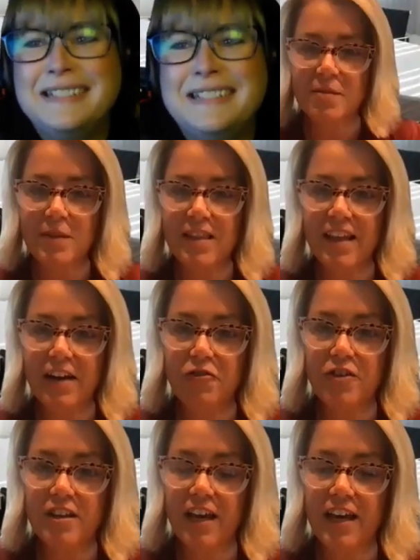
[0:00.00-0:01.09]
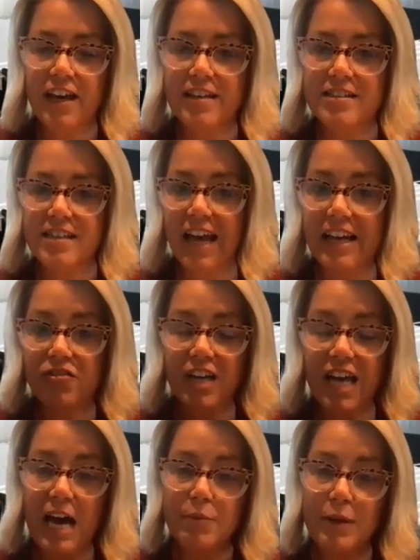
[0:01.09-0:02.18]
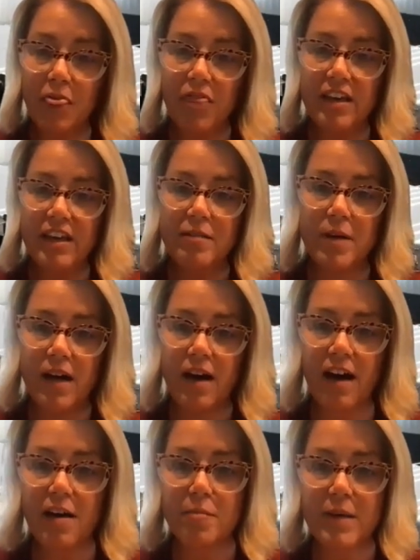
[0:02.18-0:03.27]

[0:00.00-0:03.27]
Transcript: Something that I feel like is kind of a common theme um,